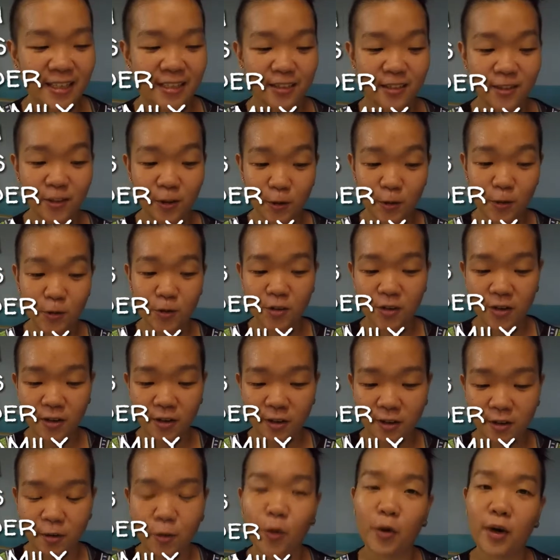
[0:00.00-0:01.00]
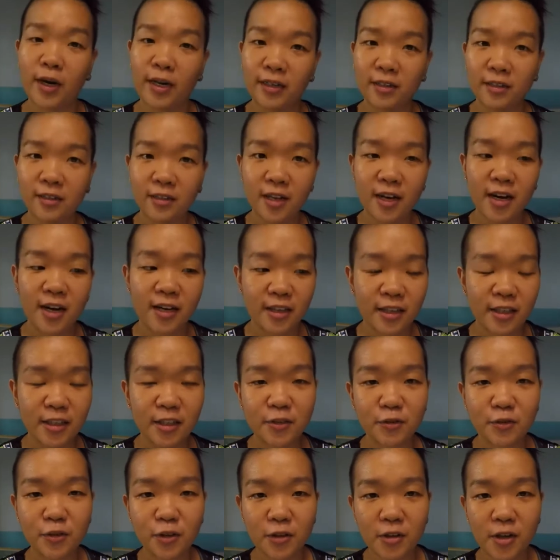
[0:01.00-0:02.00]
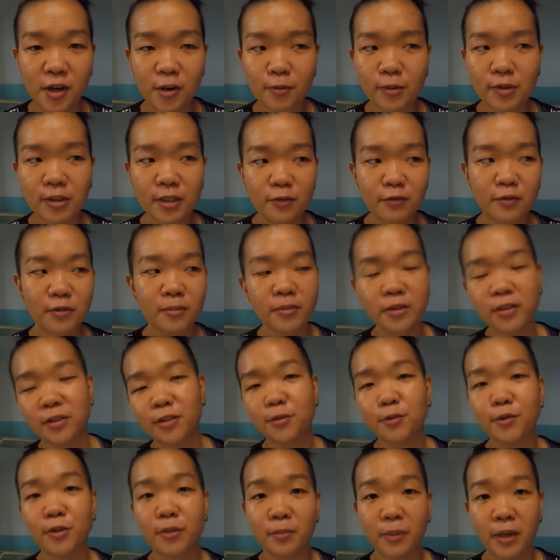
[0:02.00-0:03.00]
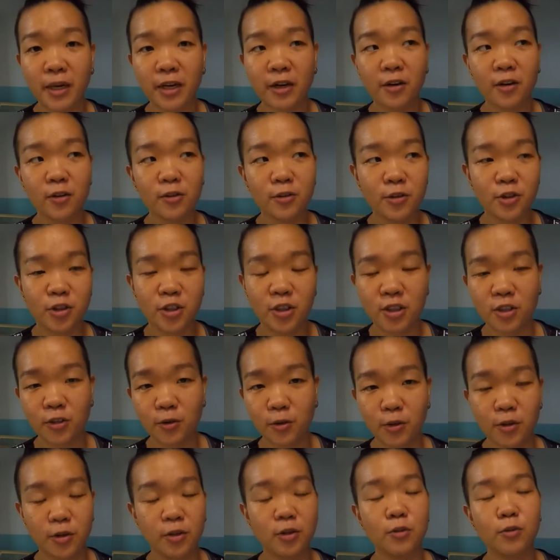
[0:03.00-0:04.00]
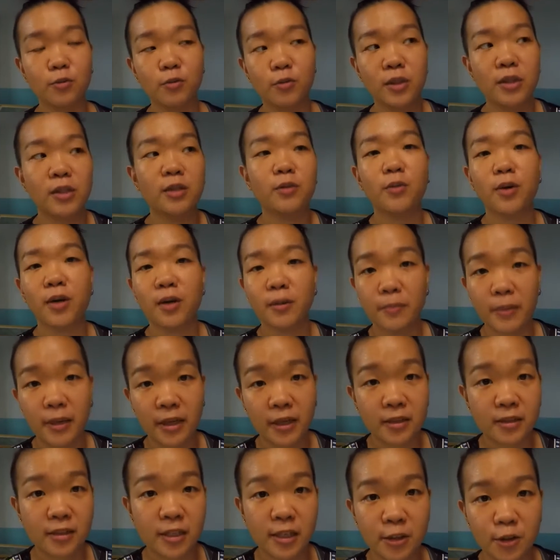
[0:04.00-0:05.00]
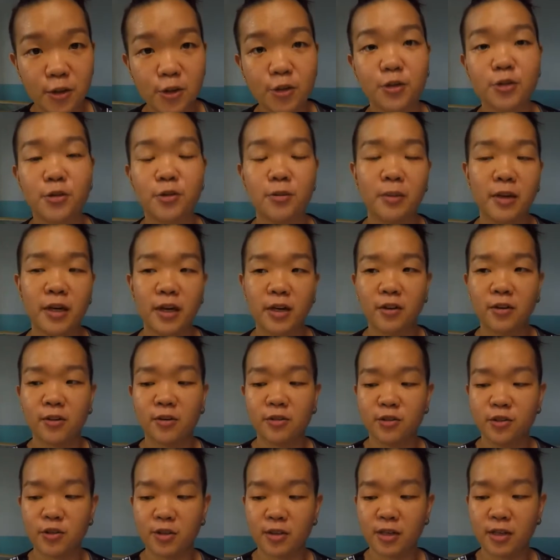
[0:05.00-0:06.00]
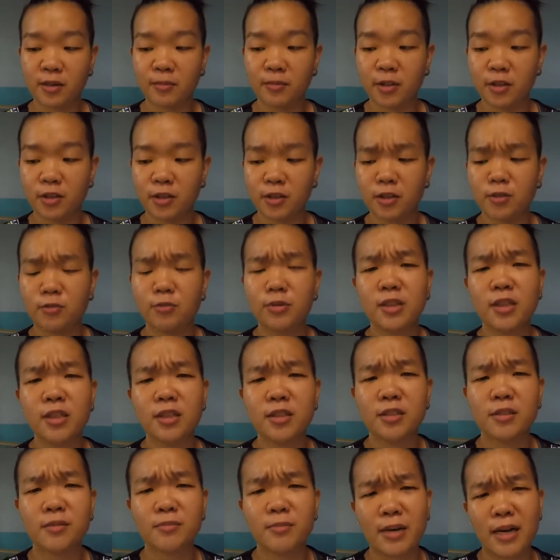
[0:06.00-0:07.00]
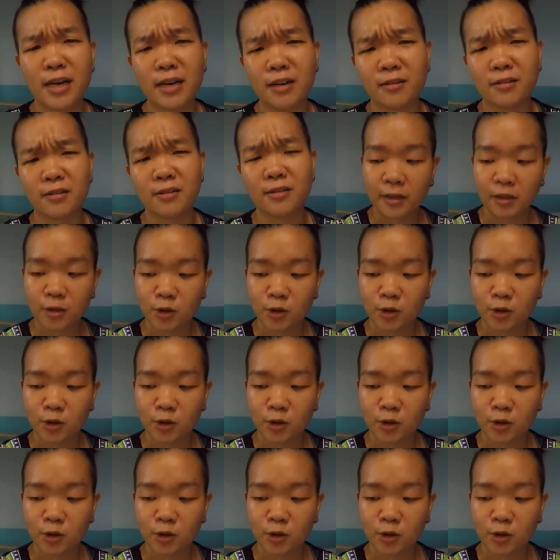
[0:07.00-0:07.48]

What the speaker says: Those are quite a lot, and if you're not really familiar with biology or you don't really want to pay attention to biology that much, it really doesn't matter.